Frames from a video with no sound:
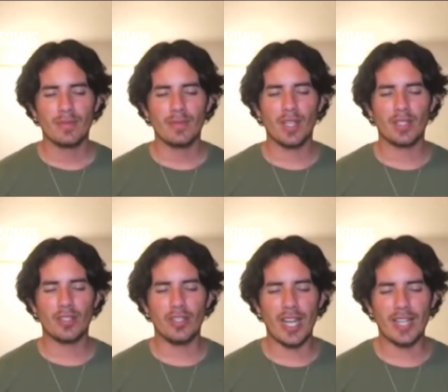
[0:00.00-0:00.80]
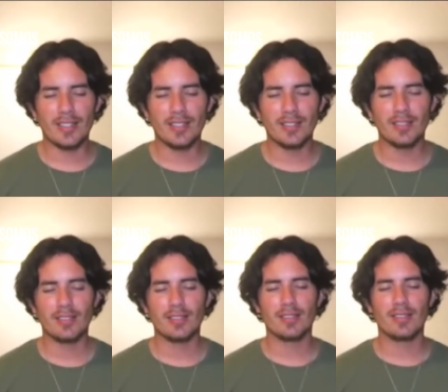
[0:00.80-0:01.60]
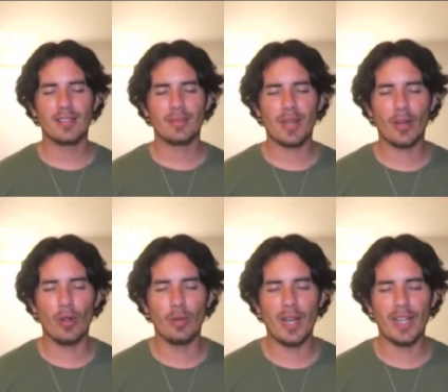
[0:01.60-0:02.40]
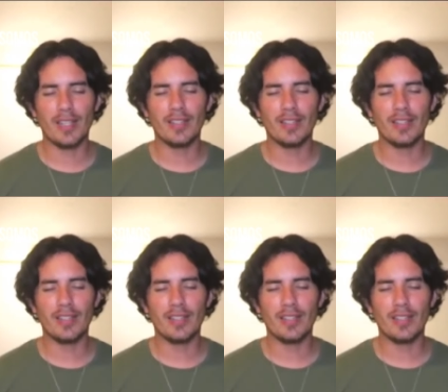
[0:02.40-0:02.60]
that connects my whole body.